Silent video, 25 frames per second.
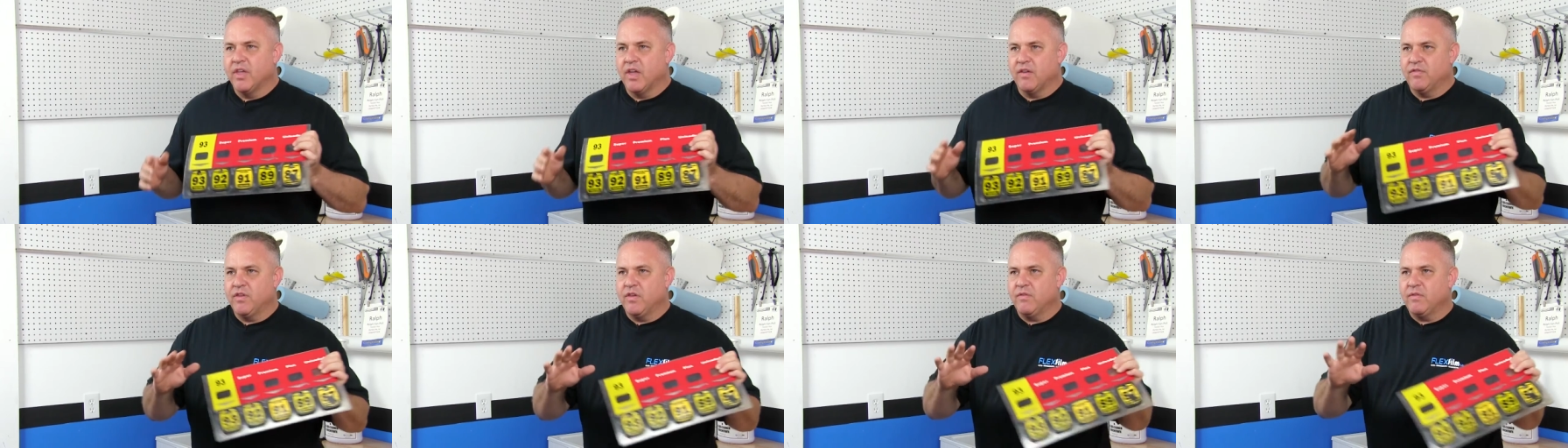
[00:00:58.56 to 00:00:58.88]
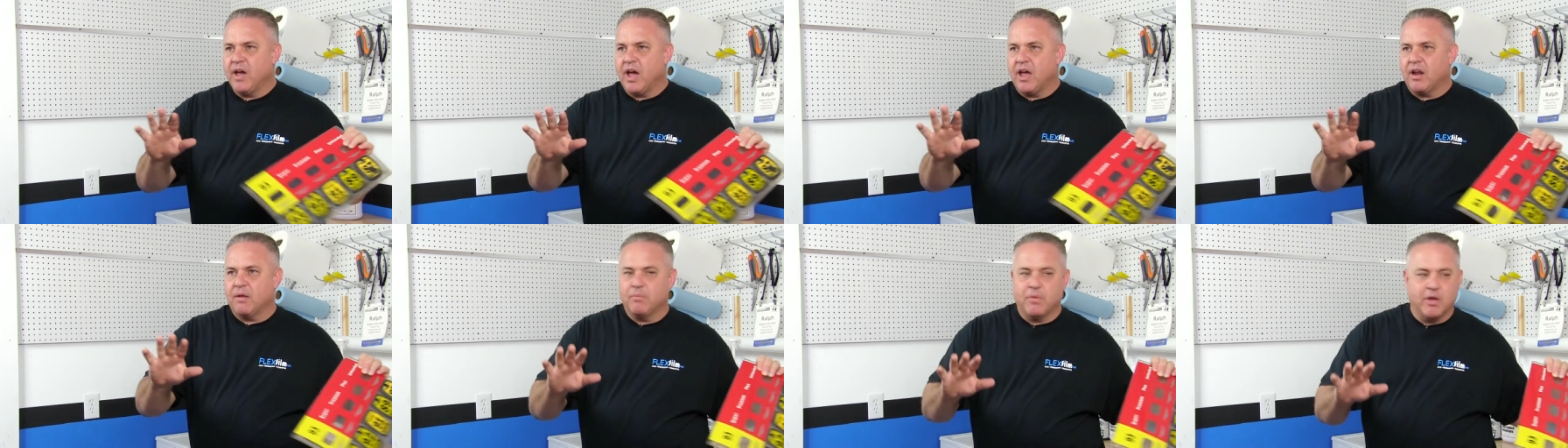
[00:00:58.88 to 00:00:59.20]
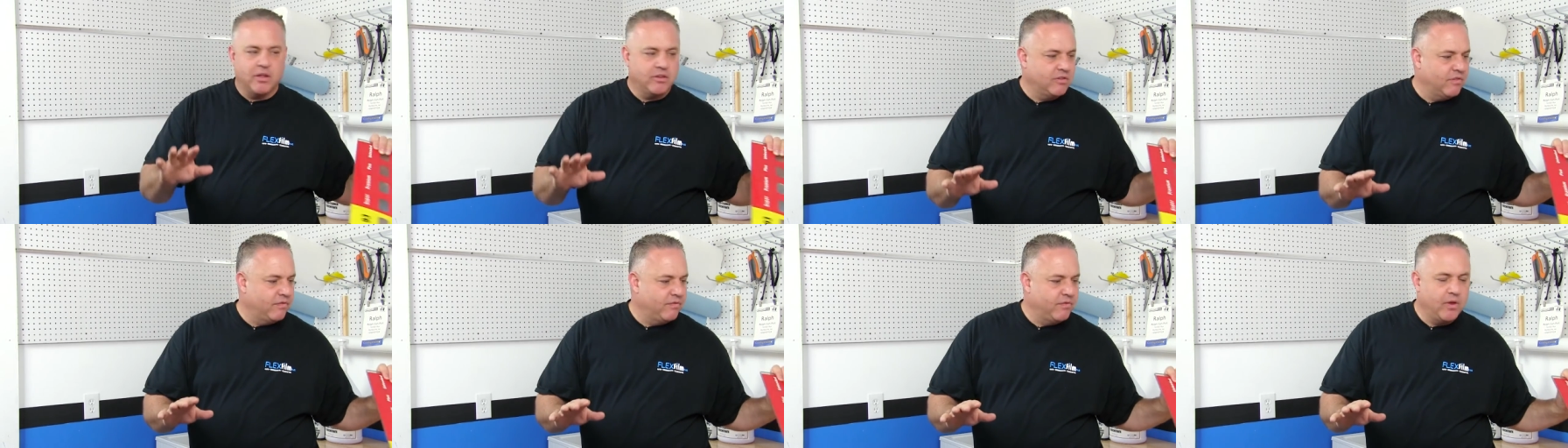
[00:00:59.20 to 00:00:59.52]
If you've got a
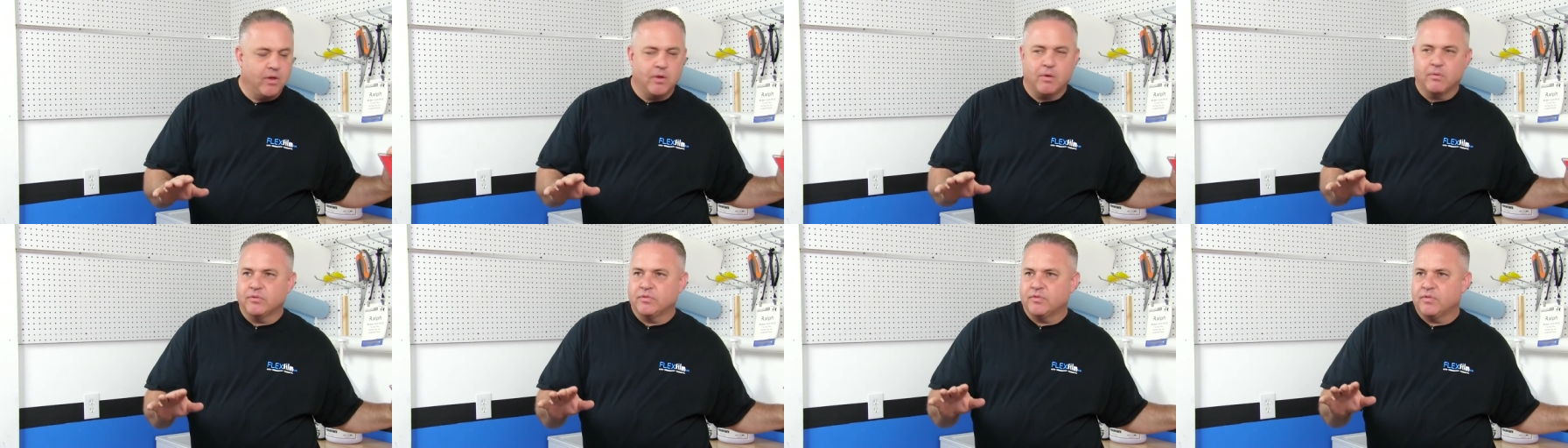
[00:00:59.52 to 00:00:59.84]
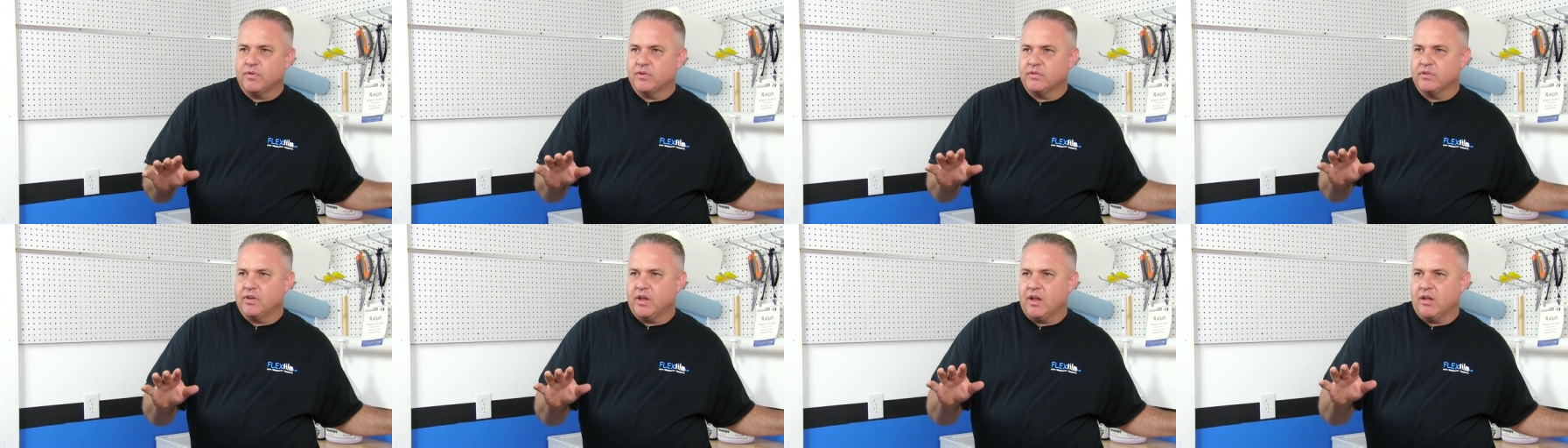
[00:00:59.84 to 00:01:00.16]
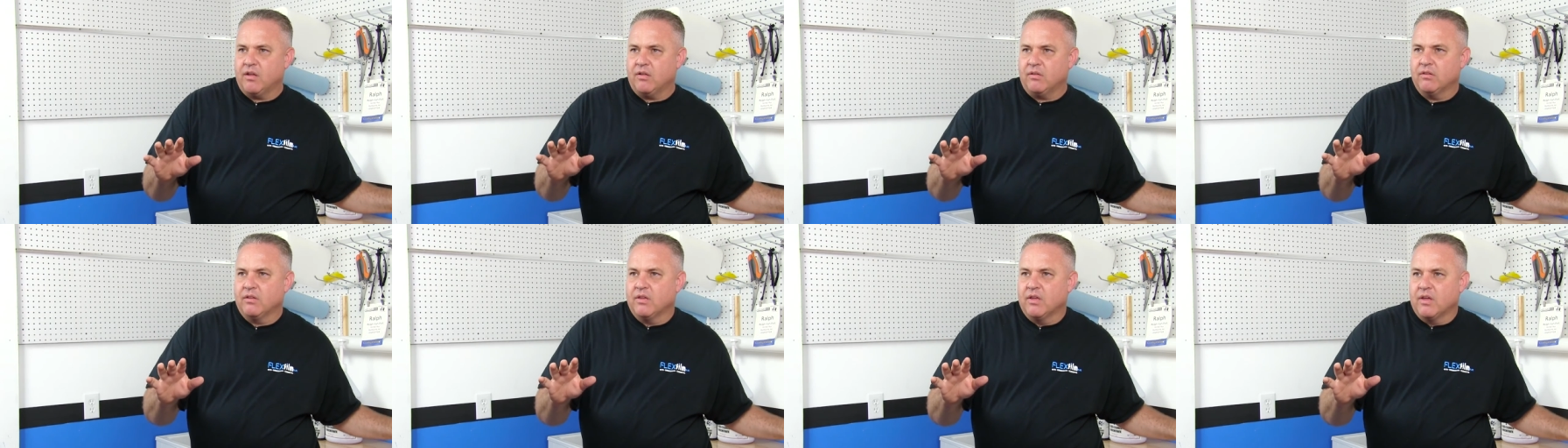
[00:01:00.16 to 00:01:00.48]
bunch of films for
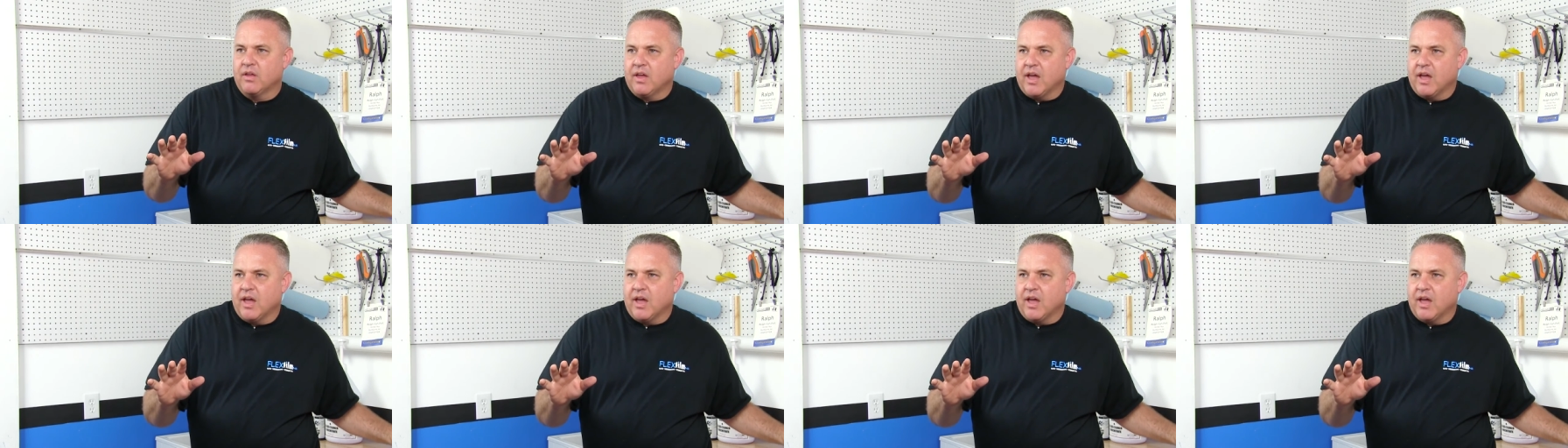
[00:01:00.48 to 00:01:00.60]
sale